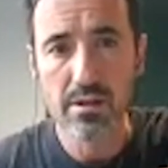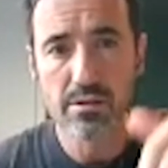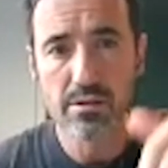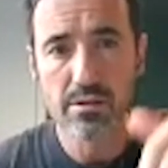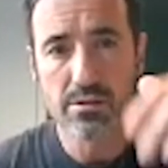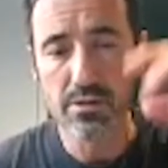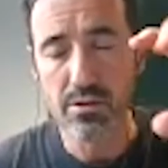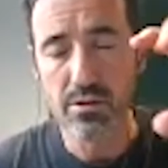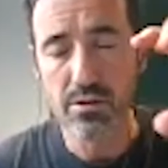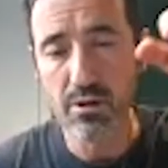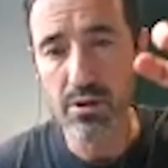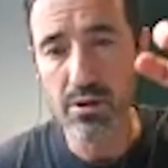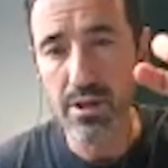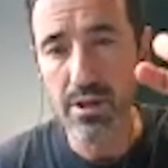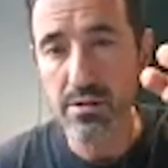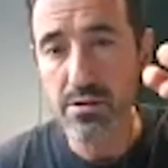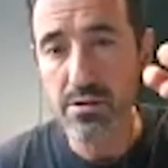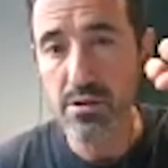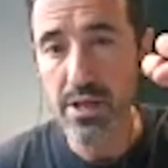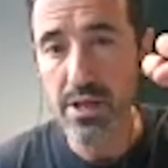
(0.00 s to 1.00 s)
The
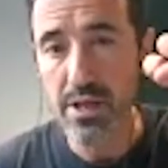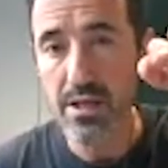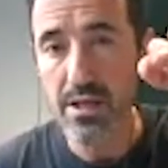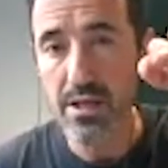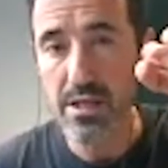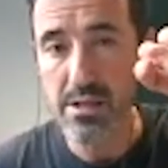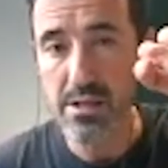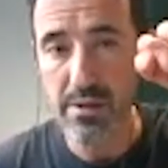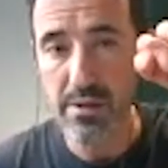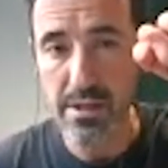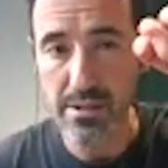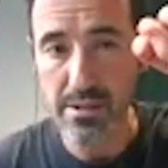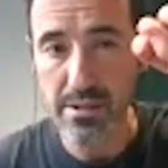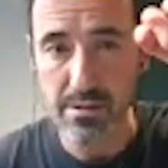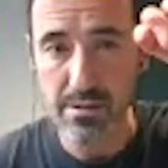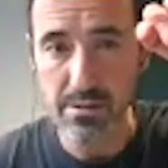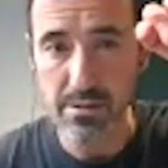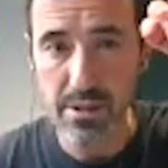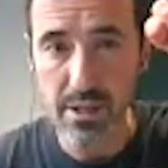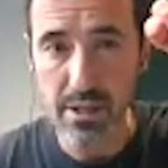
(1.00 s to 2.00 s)
only trick is that
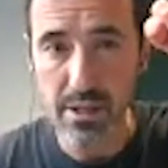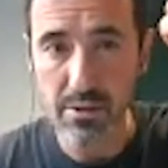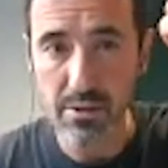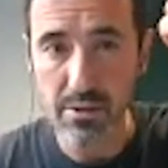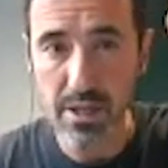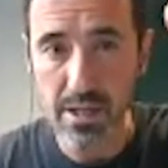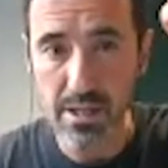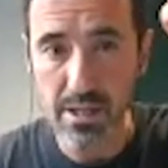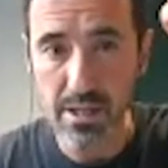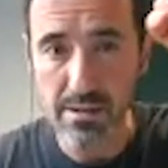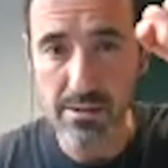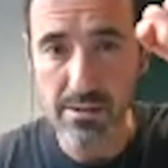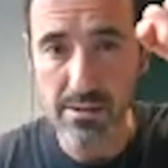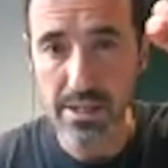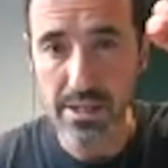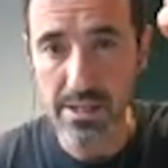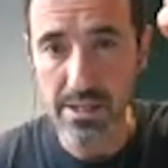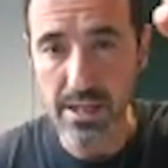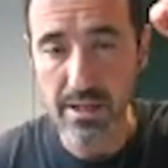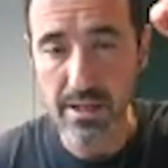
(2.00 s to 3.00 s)
the degree has not
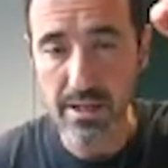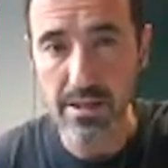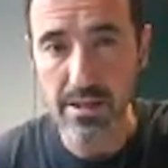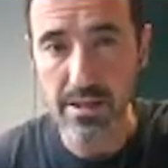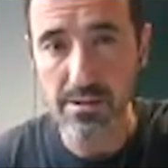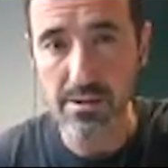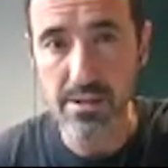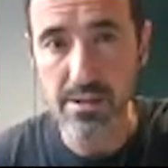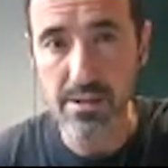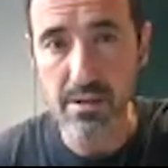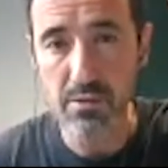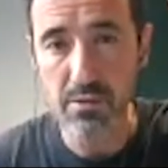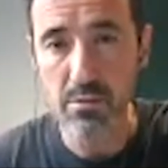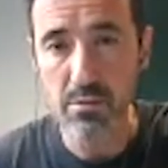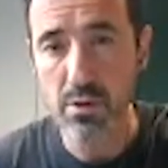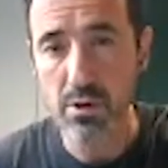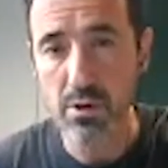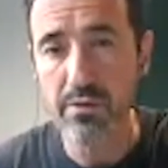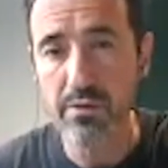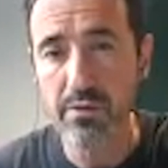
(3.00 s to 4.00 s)
exactly the same
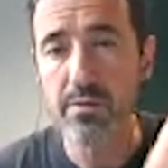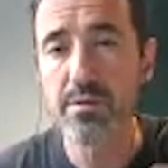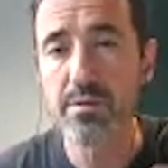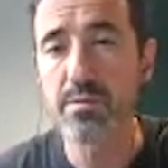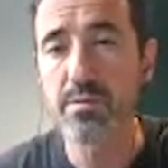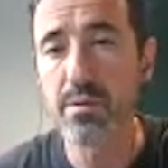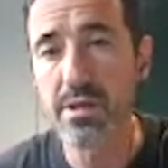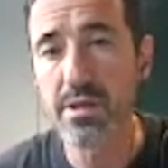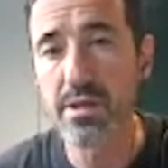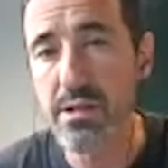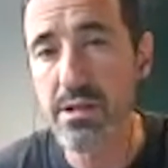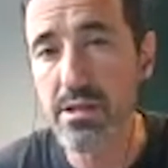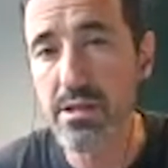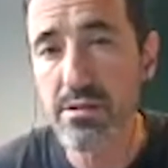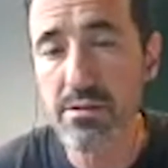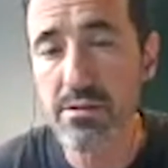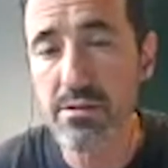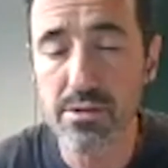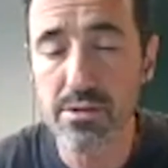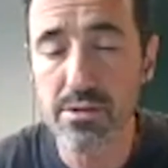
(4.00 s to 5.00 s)
number of offspring that the